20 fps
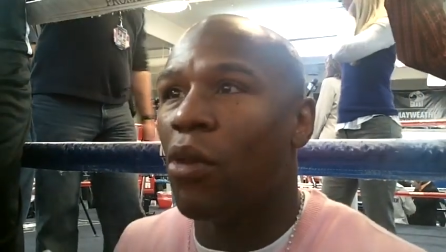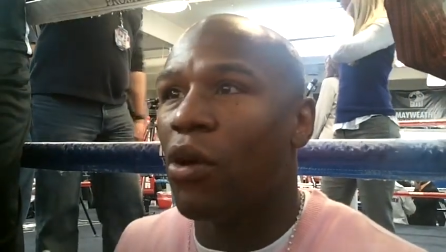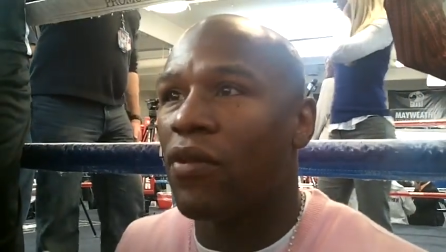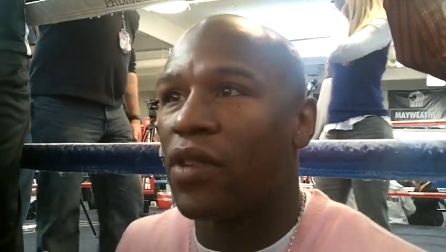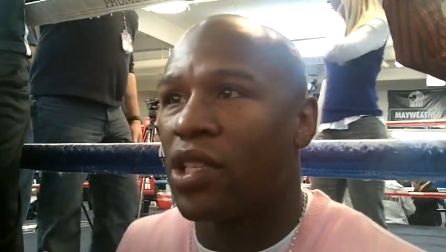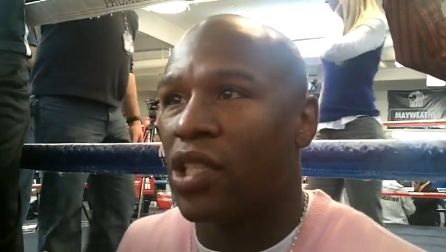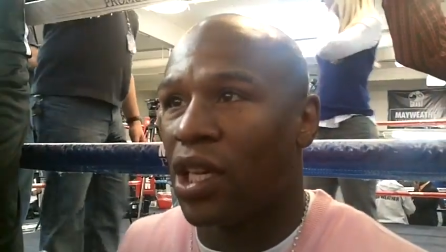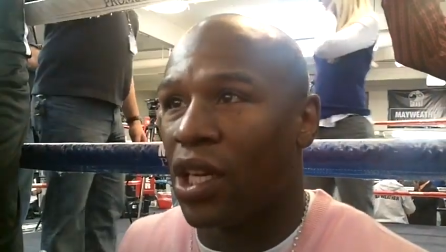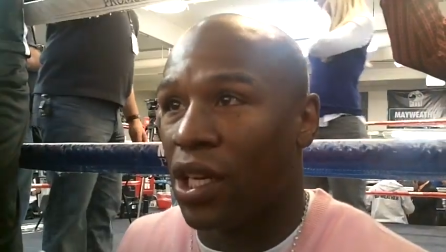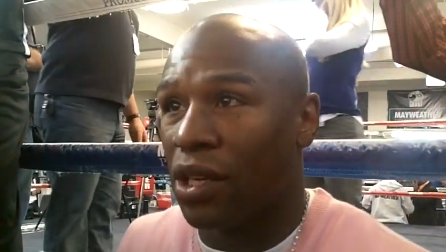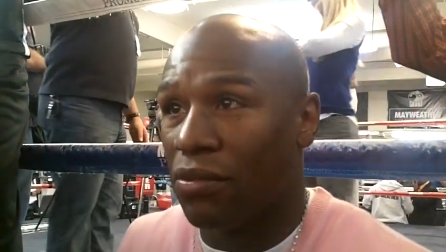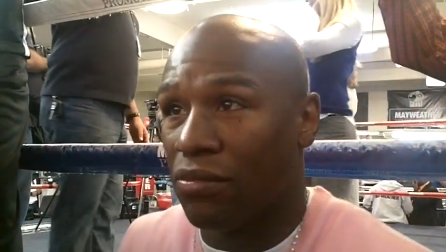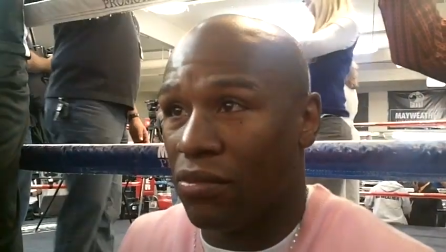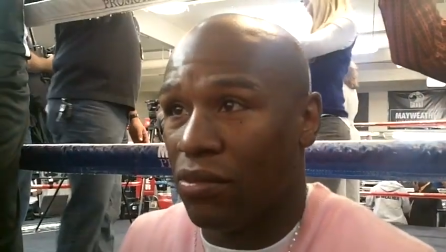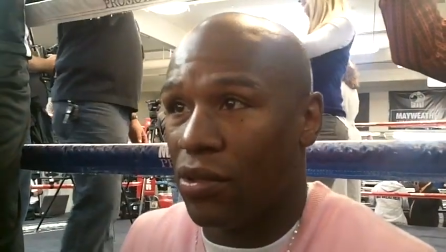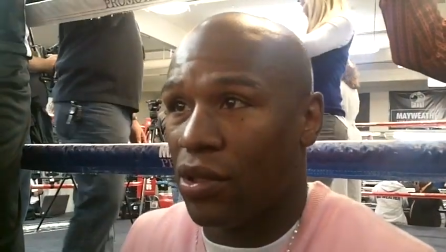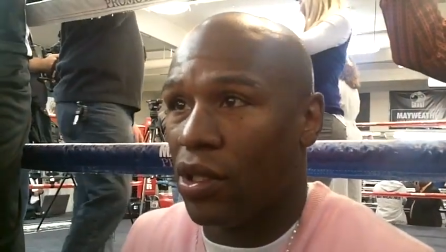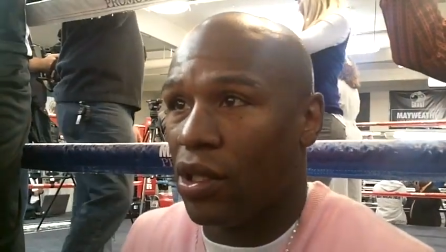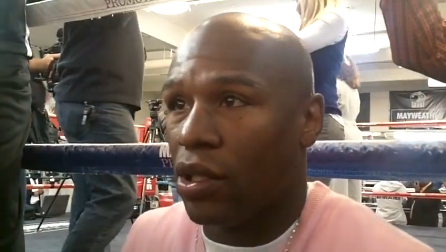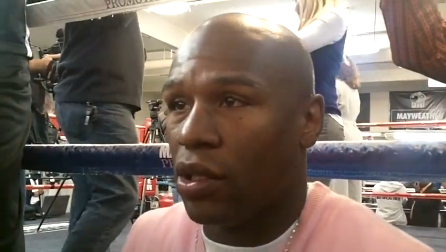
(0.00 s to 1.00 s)
move it to
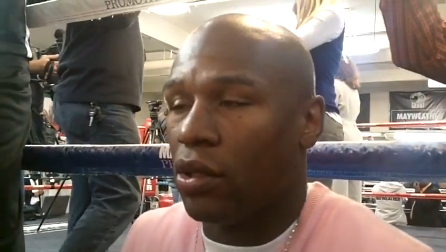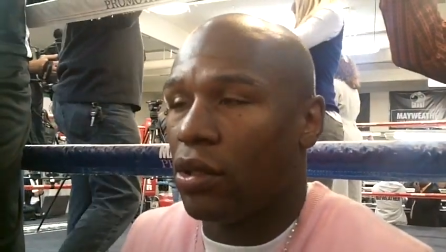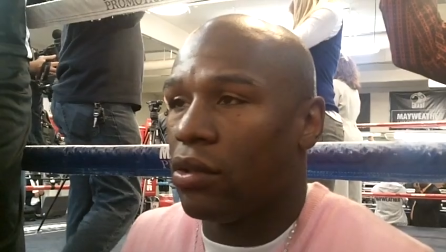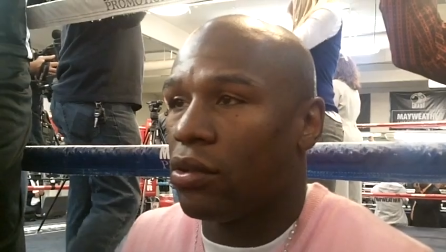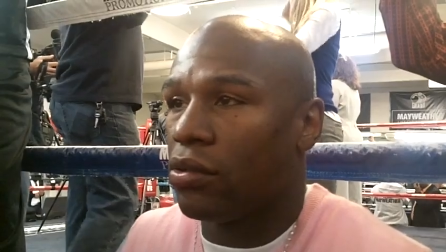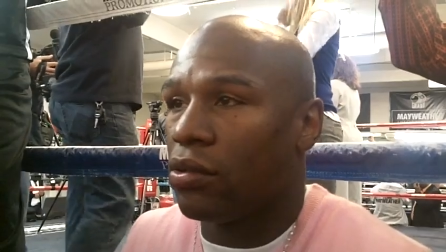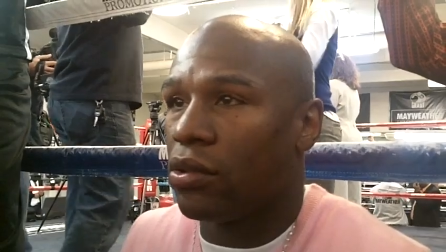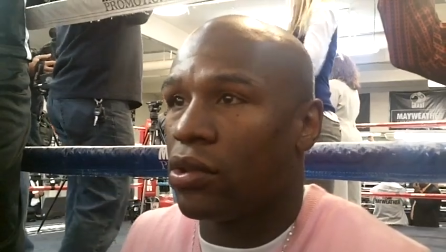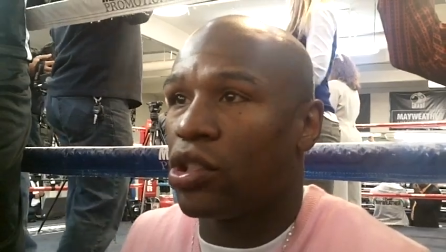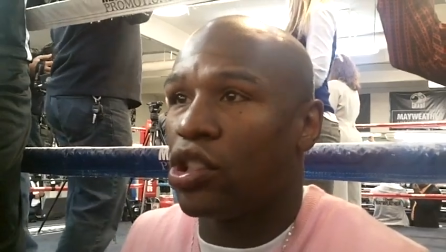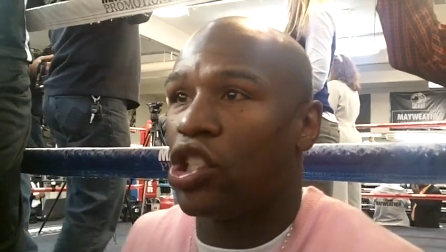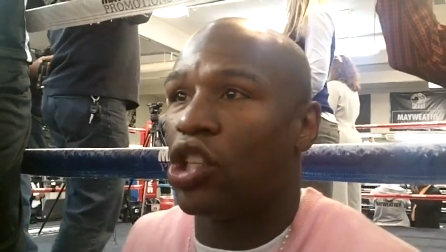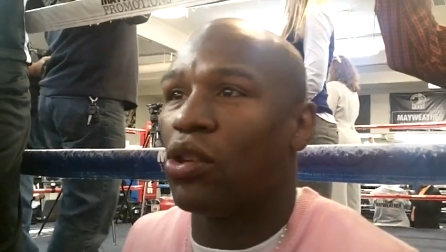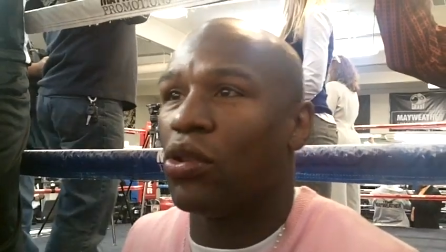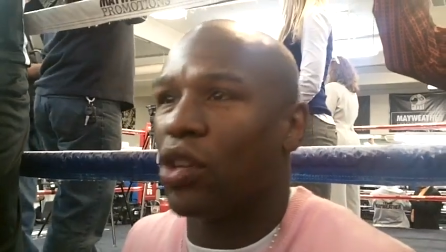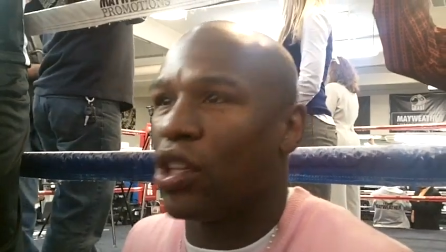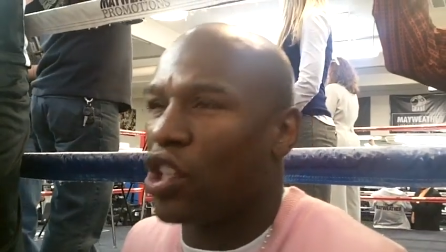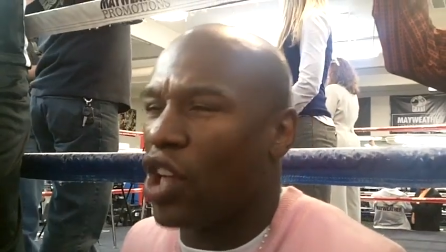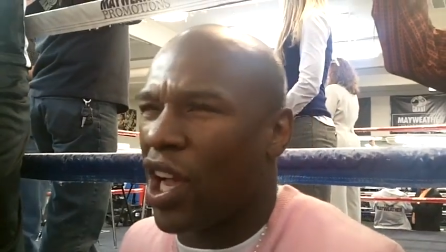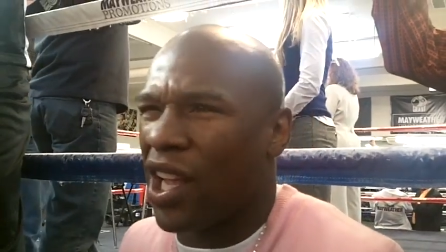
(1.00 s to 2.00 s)

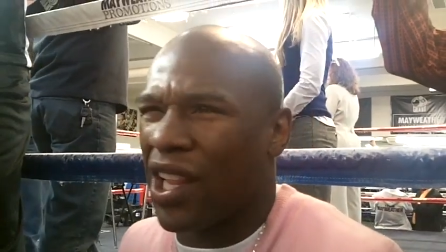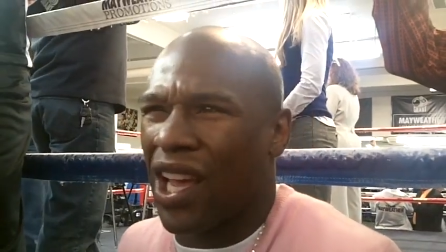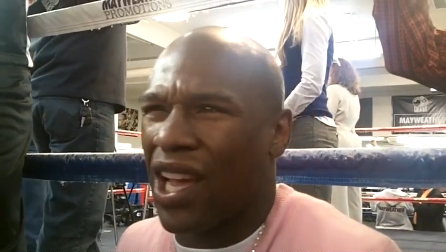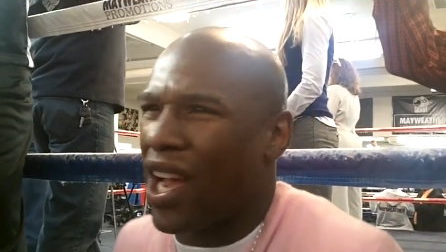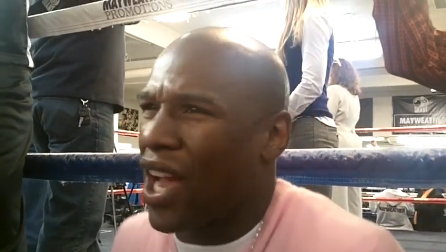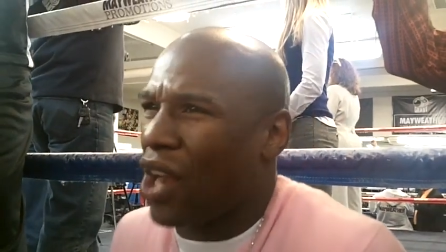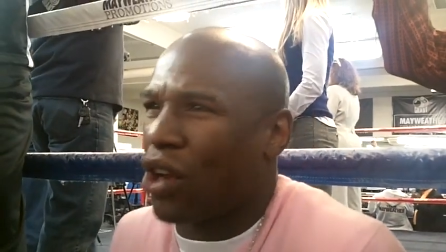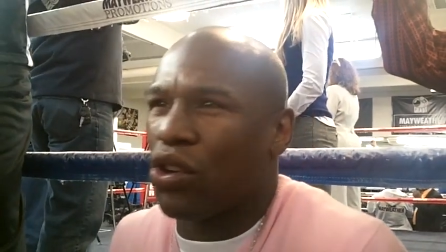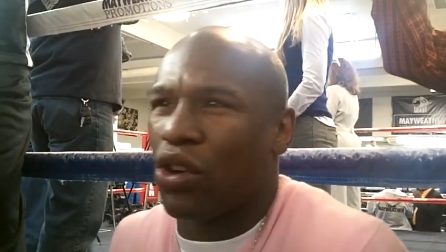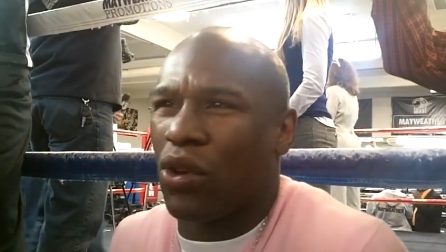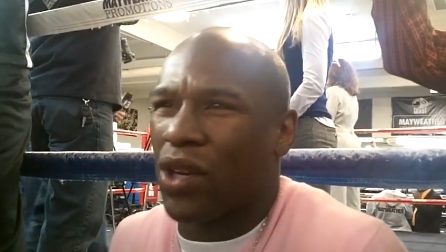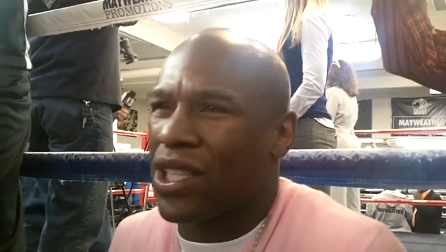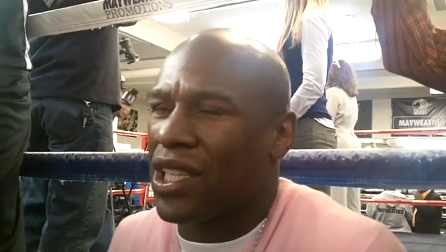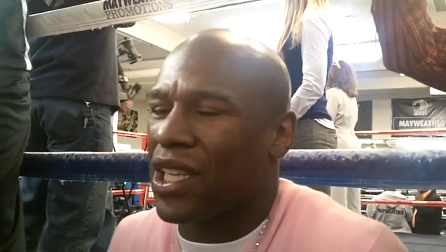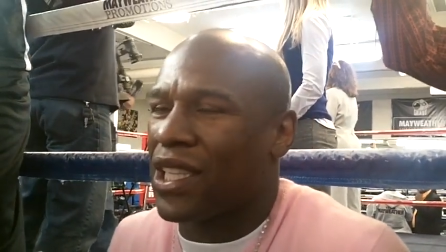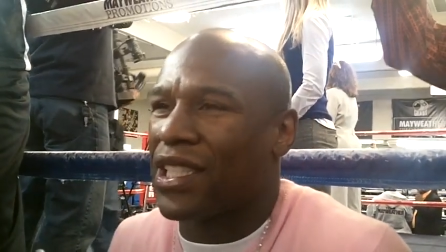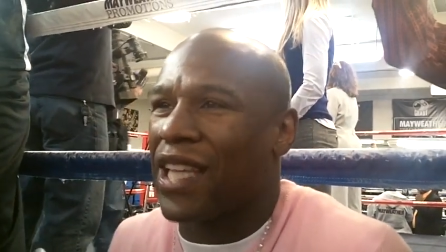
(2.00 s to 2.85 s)
June. I don't know his